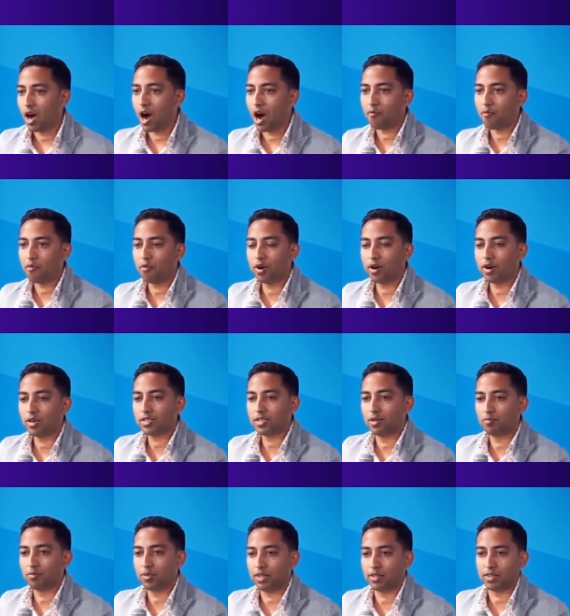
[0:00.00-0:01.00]
and offer
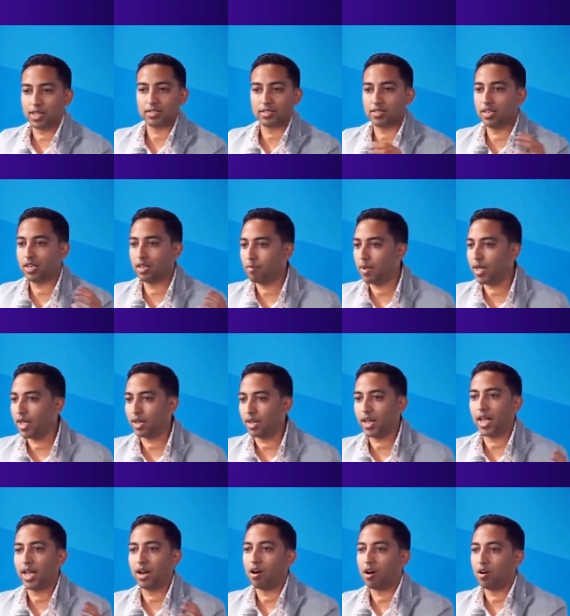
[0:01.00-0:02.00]
something that Citibank
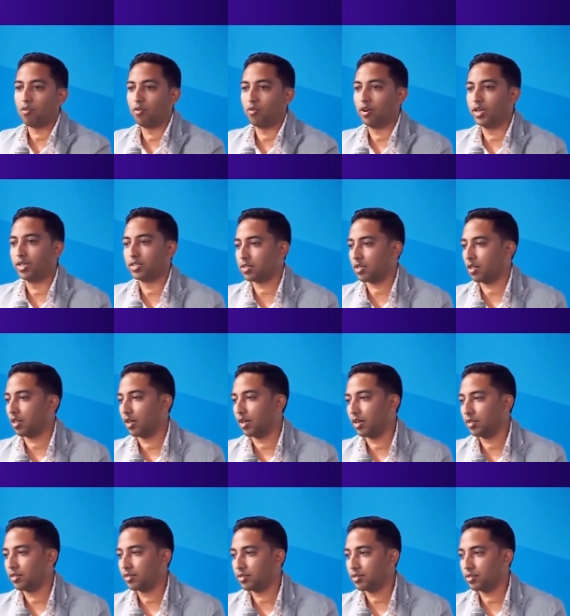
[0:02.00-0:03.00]
can't offer its
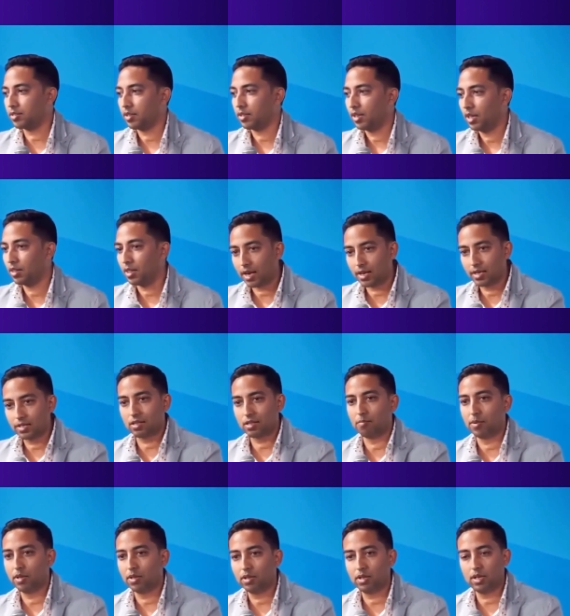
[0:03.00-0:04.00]
clients. And that is
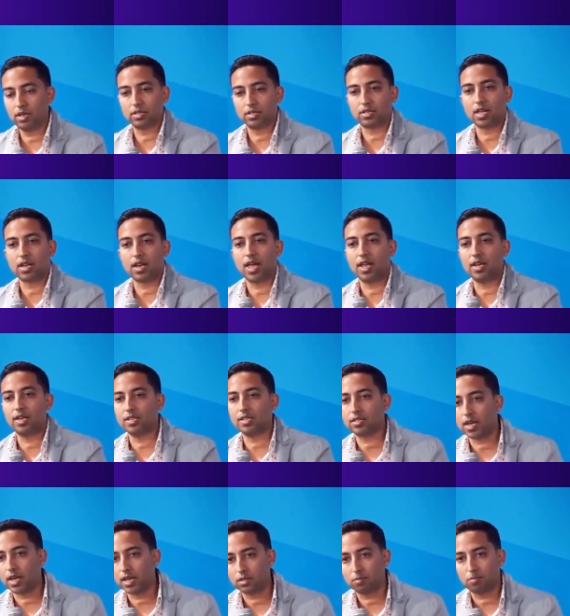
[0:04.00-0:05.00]
the ability to send any
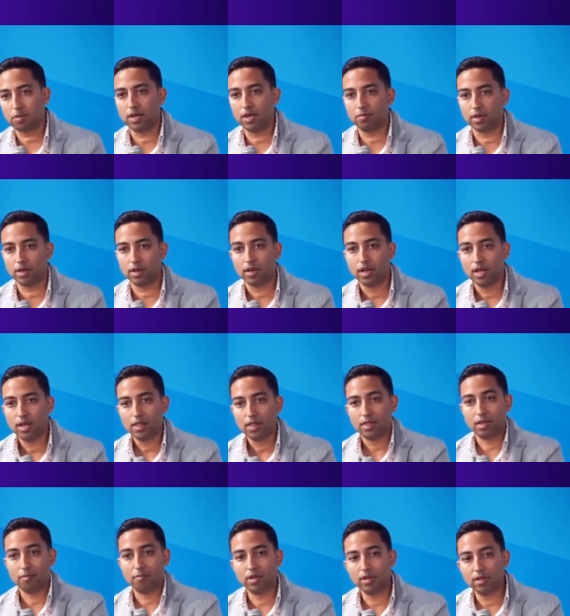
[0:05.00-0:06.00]
size payment,
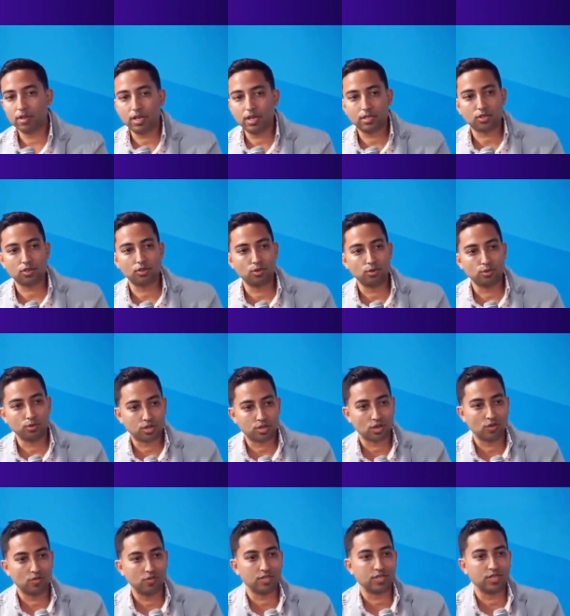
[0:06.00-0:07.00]
the ability to
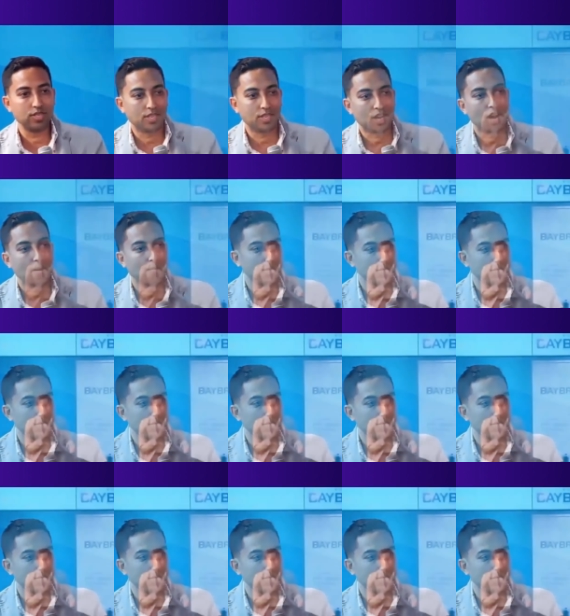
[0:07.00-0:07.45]
service e